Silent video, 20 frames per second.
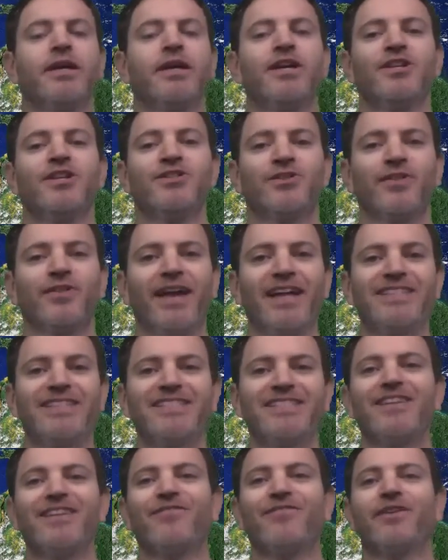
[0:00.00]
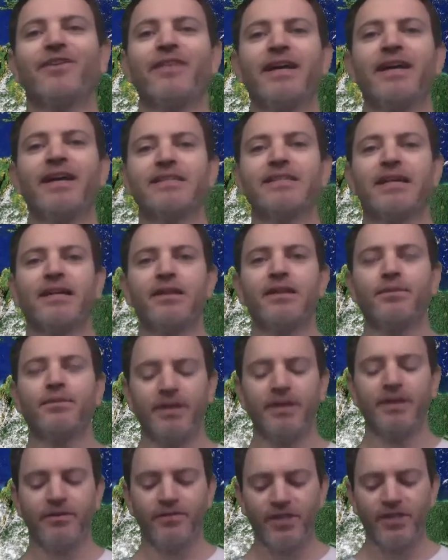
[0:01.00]
So that's it, friend. That's kind of the
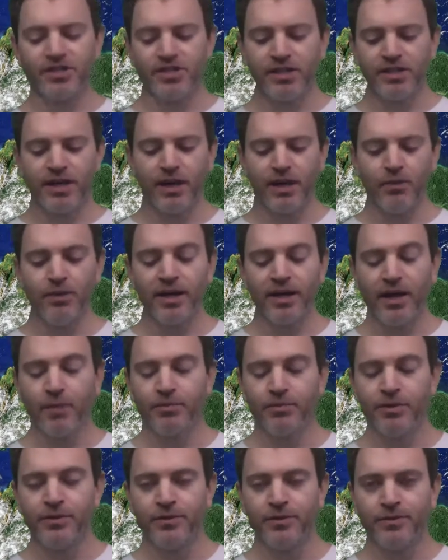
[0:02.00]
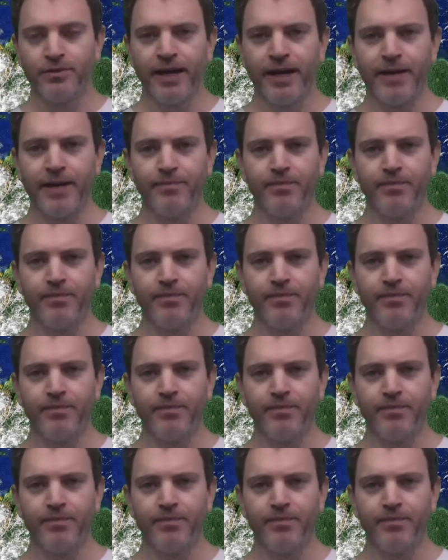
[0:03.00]
big vision. I want to help you do that.